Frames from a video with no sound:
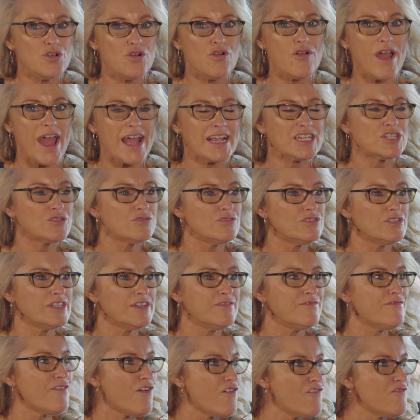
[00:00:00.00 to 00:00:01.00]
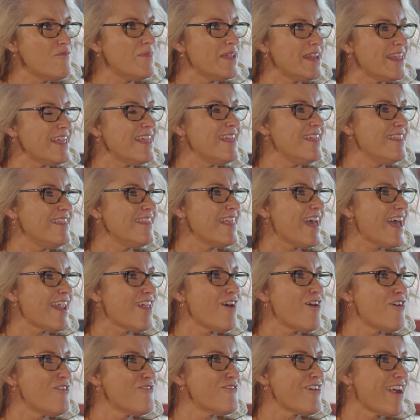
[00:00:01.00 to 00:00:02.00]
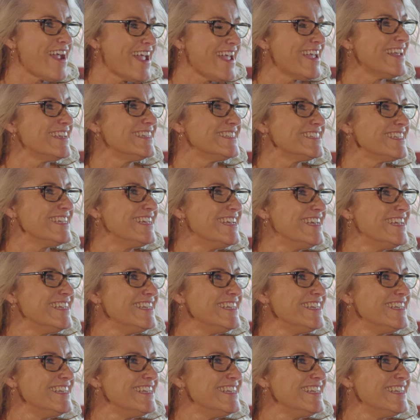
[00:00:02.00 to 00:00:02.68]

your actual involvement in that whole range?